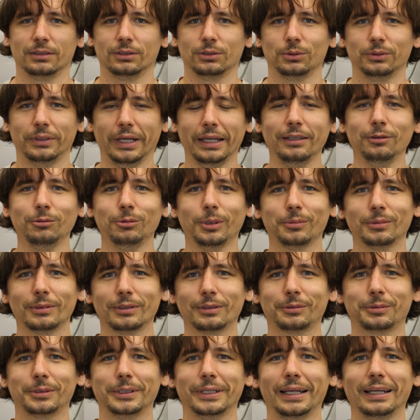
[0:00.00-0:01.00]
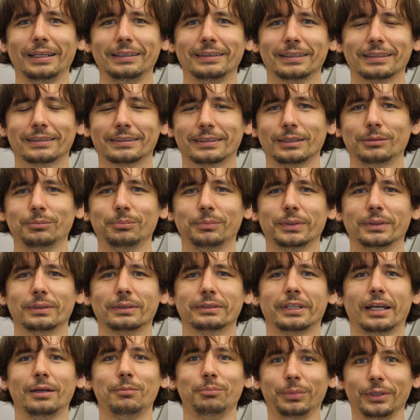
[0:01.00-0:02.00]
Today we will create a
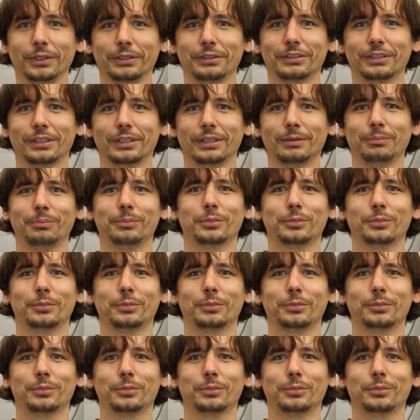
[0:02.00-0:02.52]
simple temperature,